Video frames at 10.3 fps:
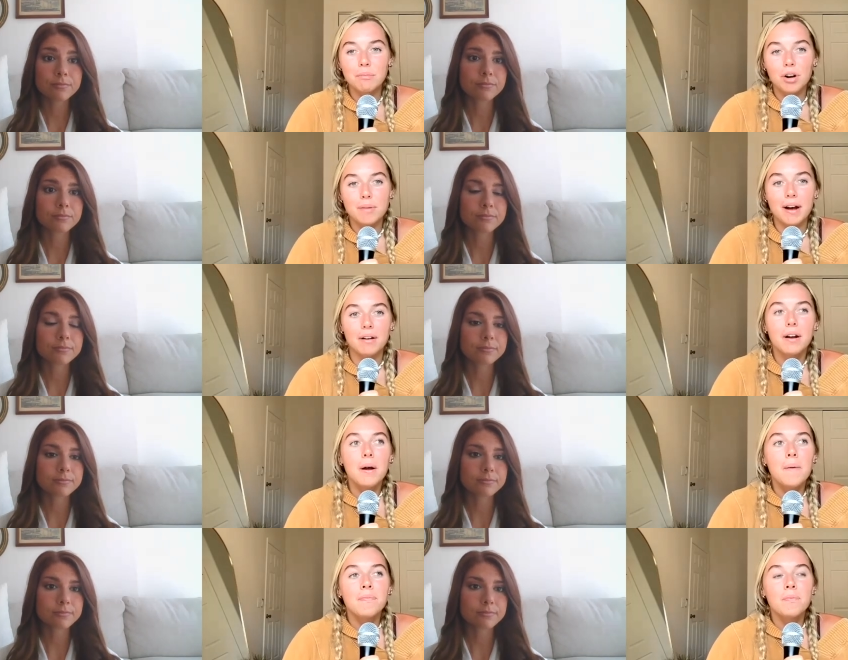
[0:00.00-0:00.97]
Speaker 1: more about
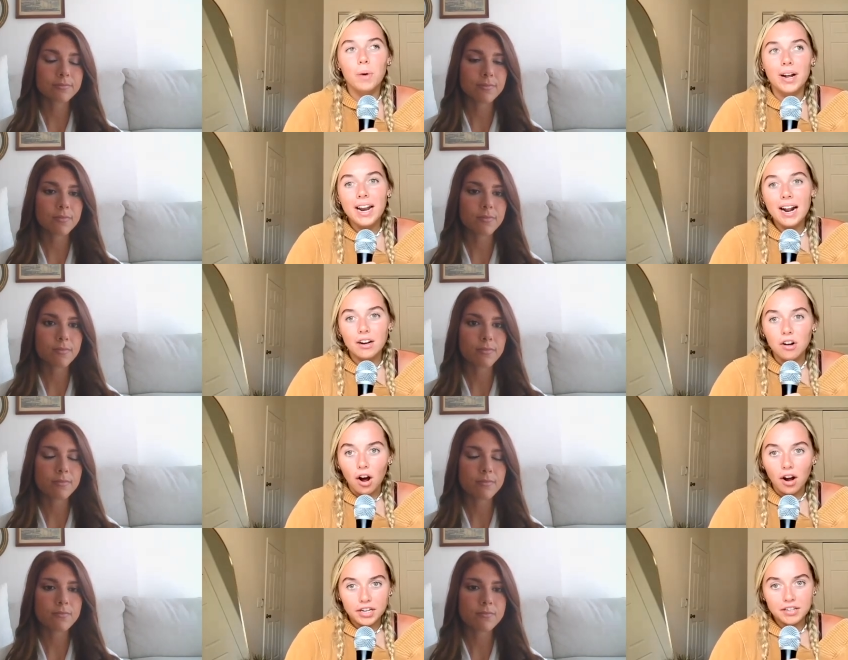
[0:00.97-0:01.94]
what
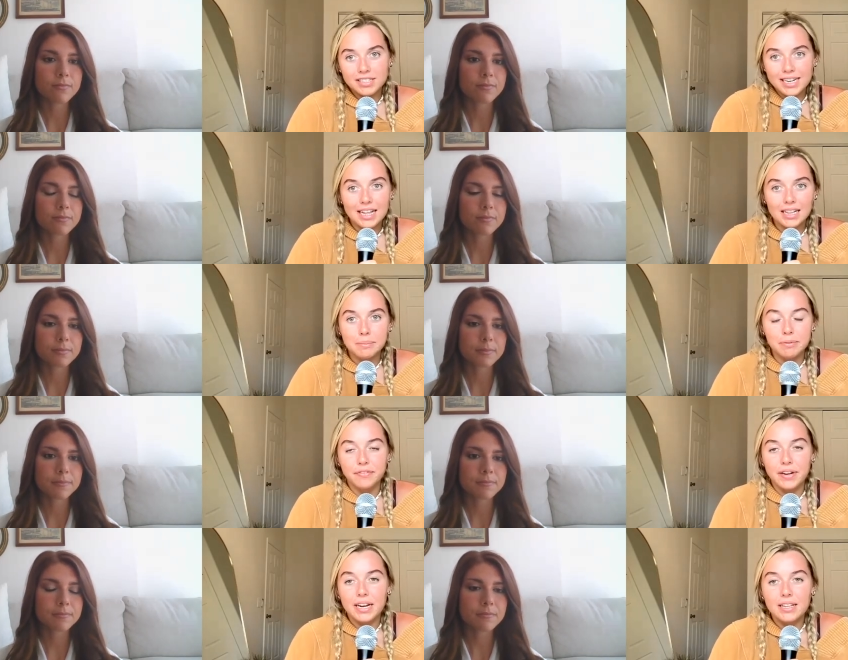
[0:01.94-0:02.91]
got you to take that leap of
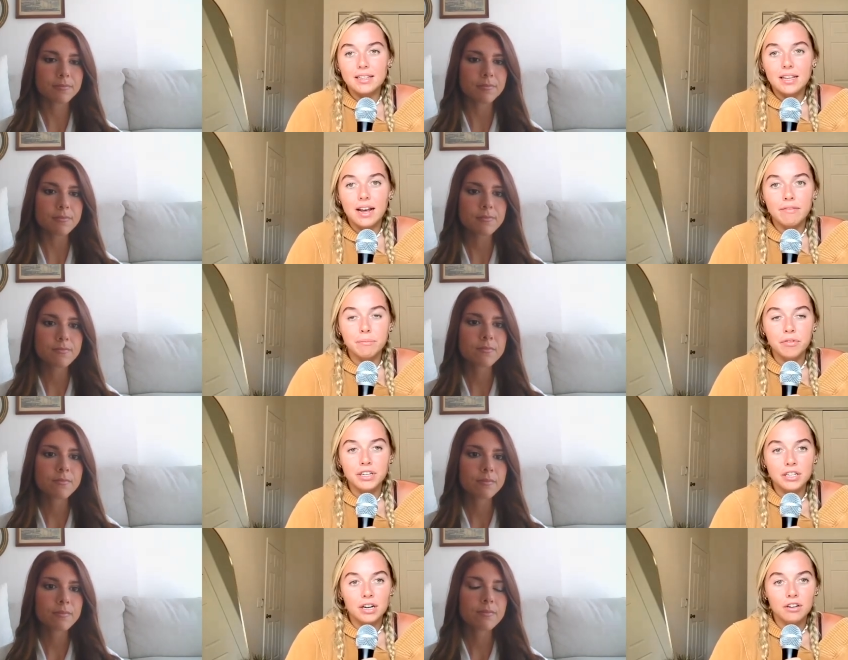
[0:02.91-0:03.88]
faith of
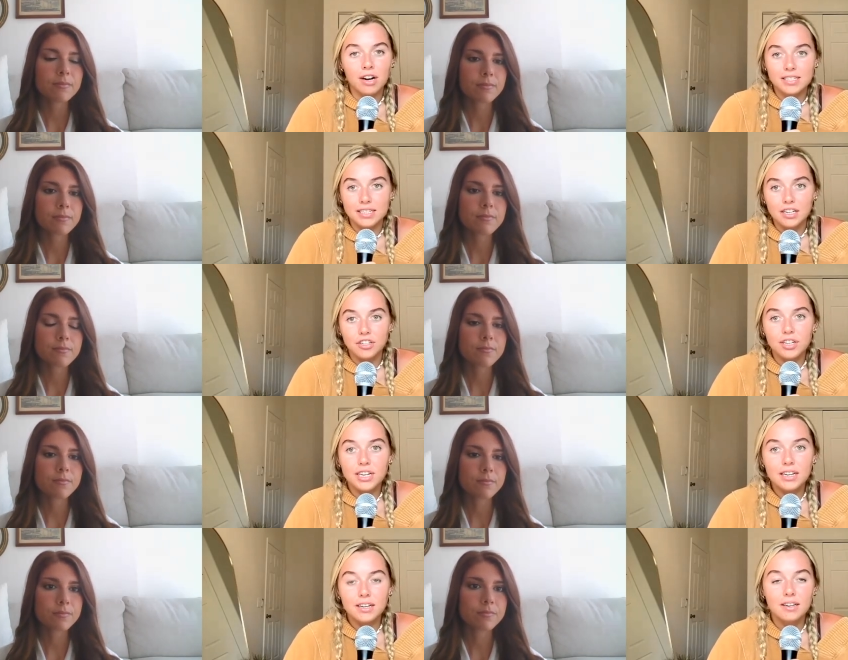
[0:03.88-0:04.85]
moving across the
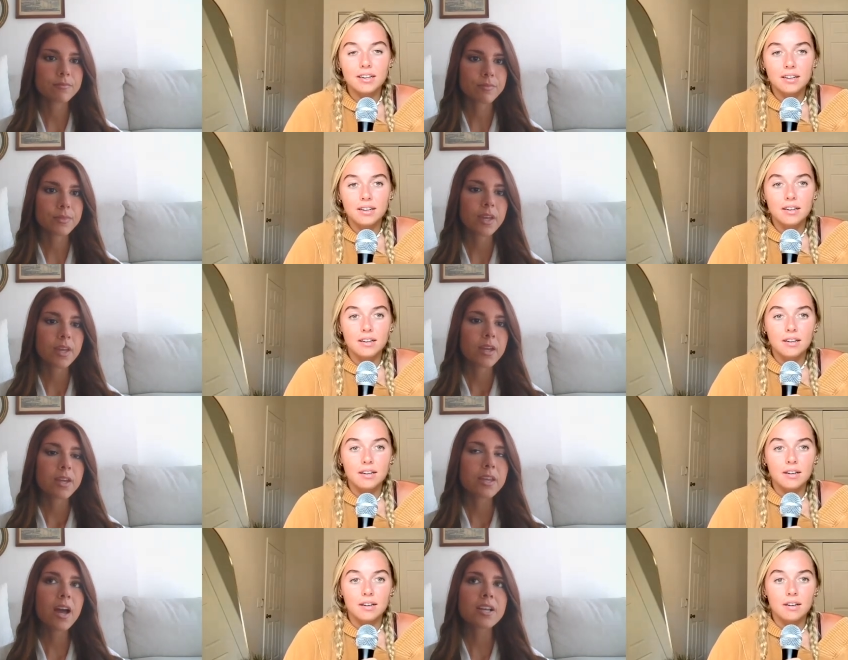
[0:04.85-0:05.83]
country.
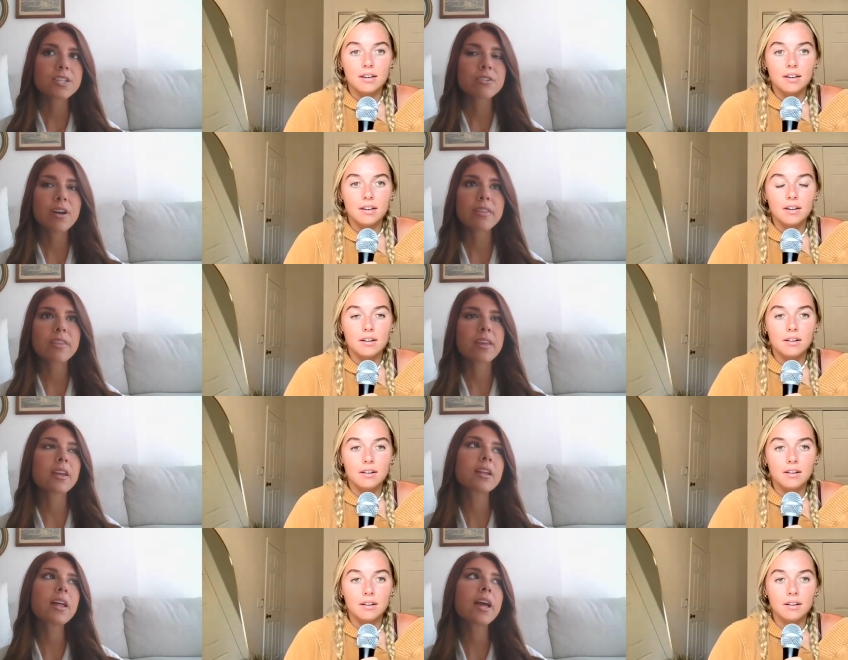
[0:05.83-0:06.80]
Speaker 2: Yeah, so I
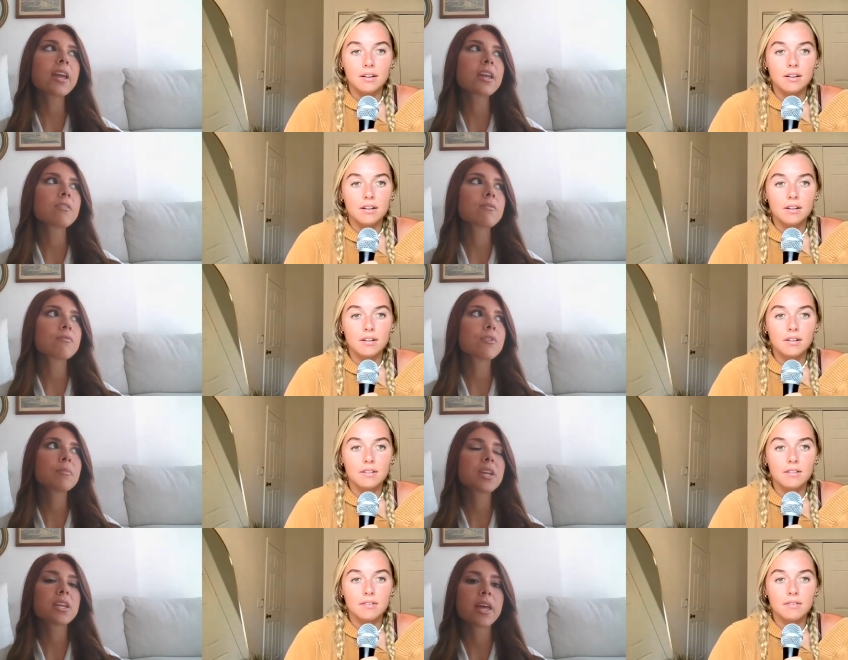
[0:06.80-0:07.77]
think like for
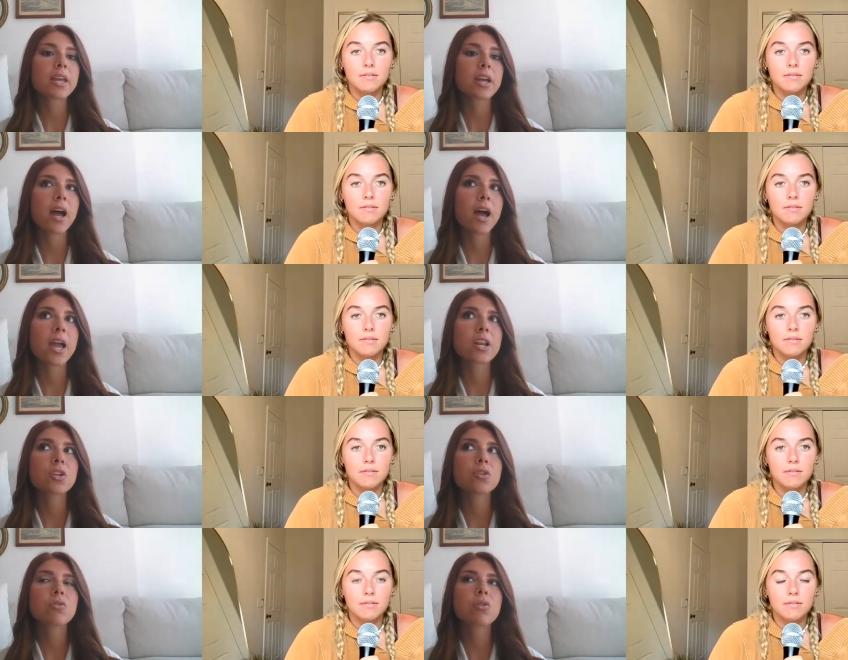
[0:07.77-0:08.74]
me, like I
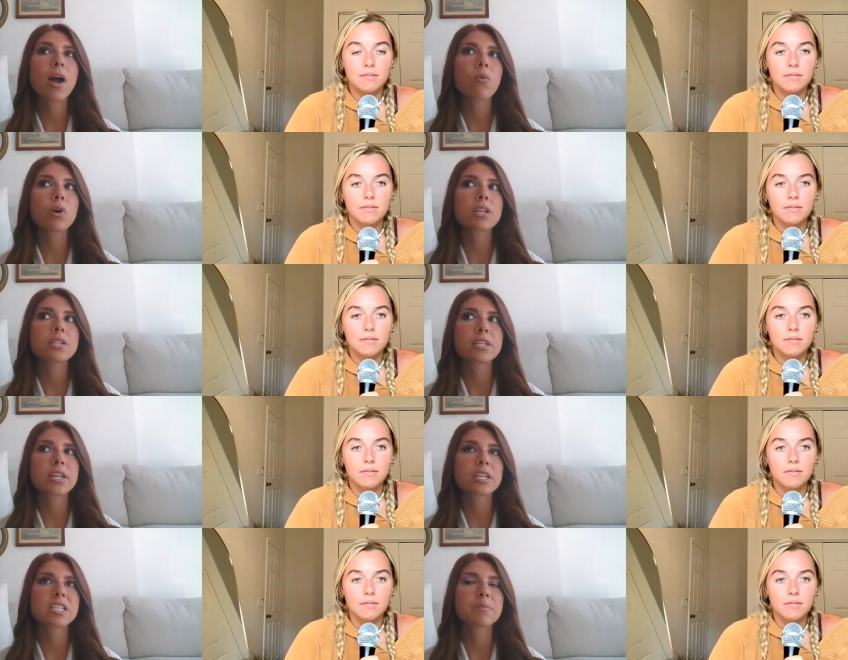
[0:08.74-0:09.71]
knew I wanted to get
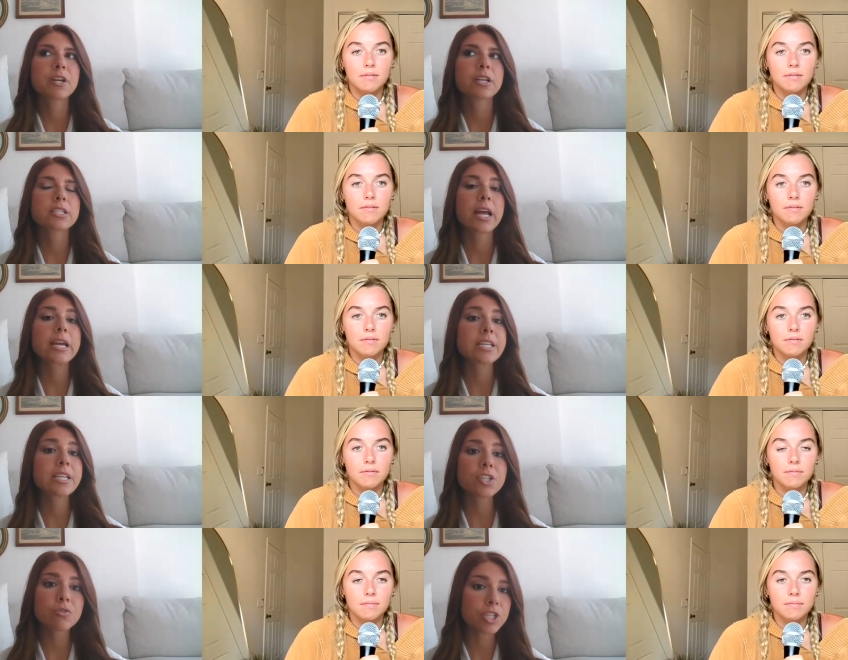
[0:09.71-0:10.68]
an experience. I
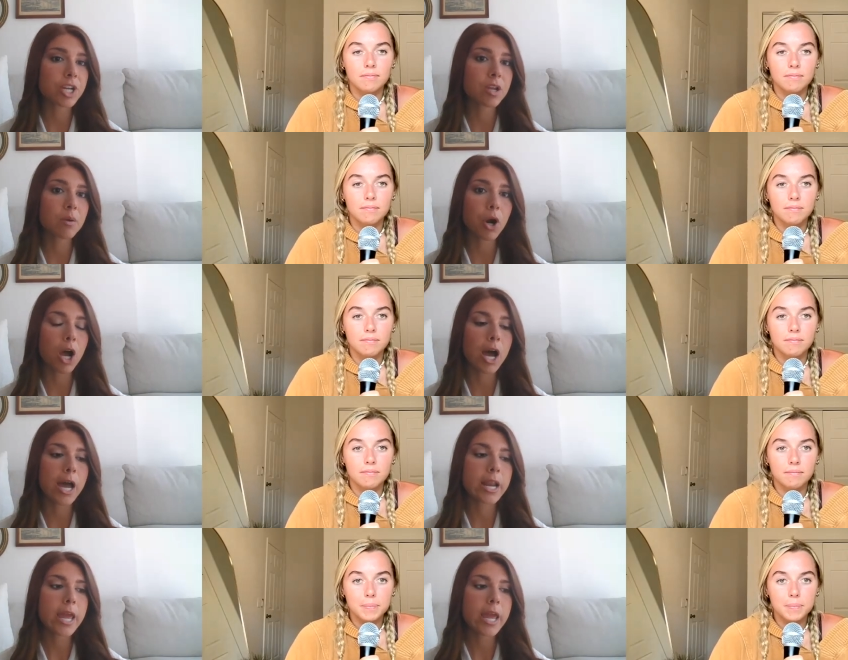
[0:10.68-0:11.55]
didn't do study abroad.